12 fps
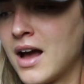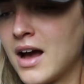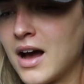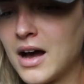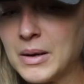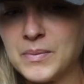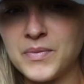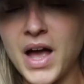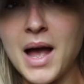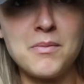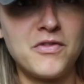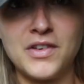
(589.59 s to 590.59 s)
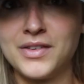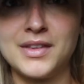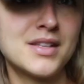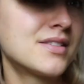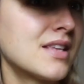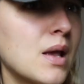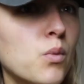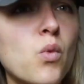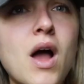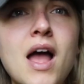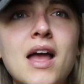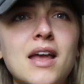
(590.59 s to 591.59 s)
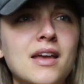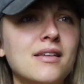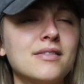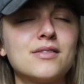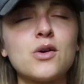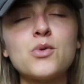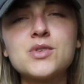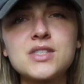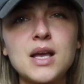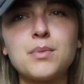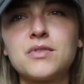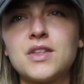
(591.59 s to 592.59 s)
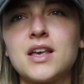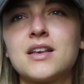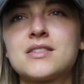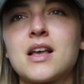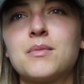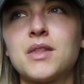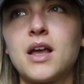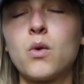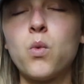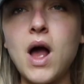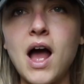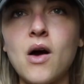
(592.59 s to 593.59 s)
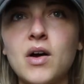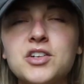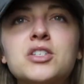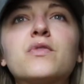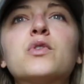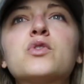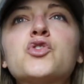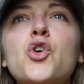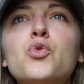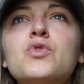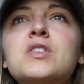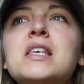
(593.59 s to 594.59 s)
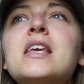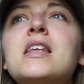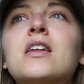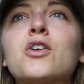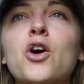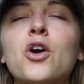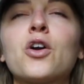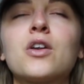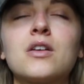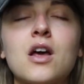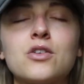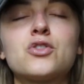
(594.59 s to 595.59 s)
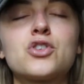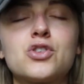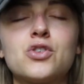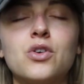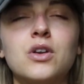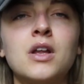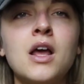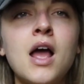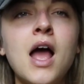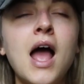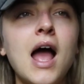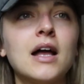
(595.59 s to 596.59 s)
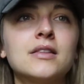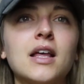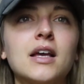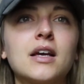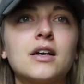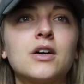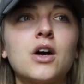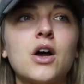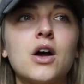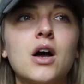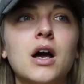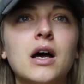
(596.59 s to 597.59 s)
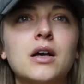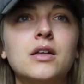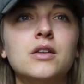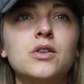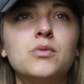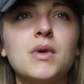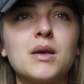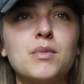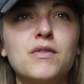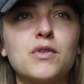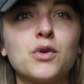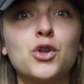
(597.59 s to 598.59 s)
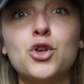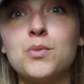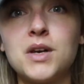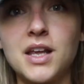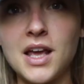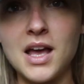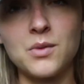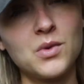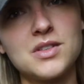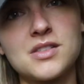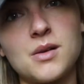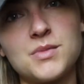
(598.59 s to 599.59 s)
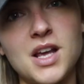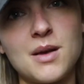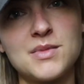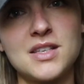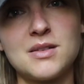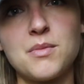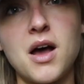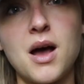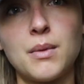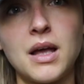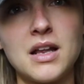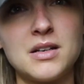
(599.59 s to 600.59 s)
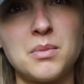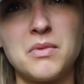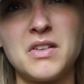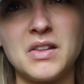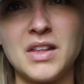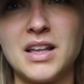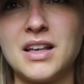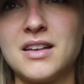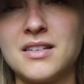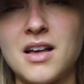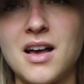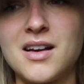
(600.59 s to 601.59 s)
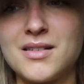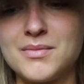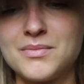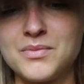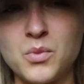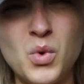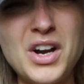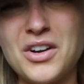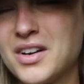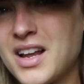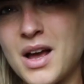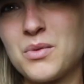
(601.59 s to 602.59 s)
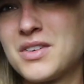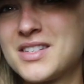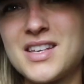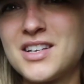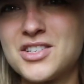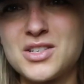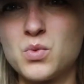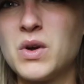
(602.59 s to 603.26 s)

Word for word: Um, I'm feeling the same way. Those type of things, I'm like, wow I just feel so seen and heard and understood. And like, uh, you make me feel human again when sometimes as a mom I end up feeling um, weird. I want to say just